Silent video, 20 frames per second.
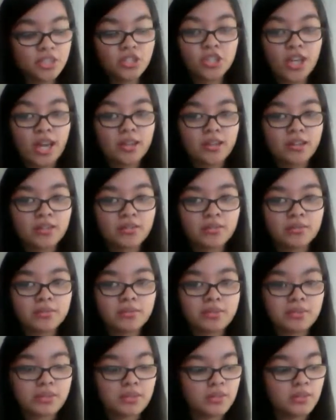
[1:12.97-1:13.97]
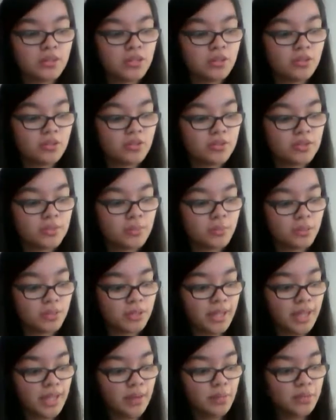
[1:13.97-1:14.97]
and shadows use
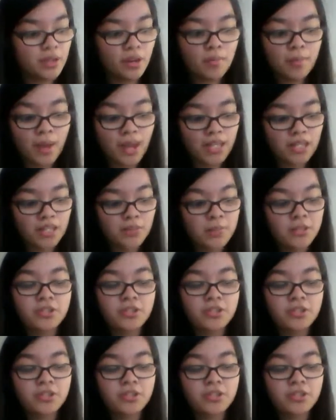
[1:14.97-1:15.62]
play with our minds,